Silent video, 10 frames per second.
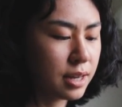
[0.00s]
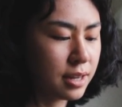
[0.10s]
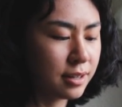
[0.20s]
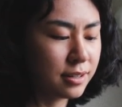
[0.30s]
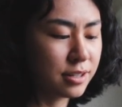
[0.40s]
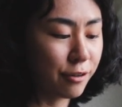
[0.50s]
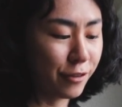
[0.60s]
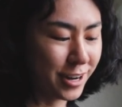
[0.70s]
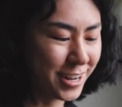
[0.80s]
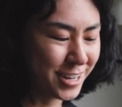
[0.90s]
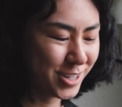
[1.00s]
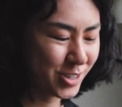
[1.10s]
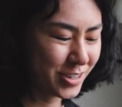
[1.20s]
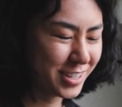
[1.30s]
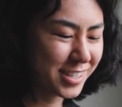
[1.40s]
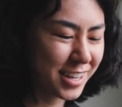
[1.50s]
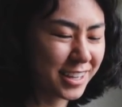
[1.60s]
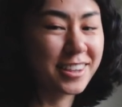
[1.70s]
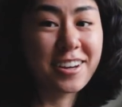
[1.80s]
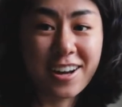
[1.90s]
in different industries,
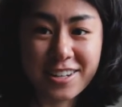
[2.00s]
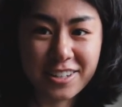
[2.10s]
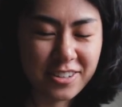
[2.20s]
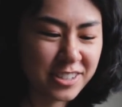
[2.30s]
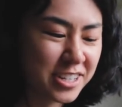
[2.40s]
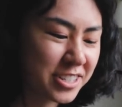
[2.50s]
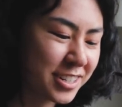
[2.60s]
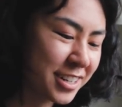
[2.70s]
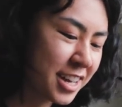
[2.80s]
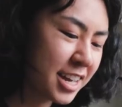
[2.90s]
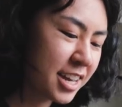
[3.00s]
like in the content creation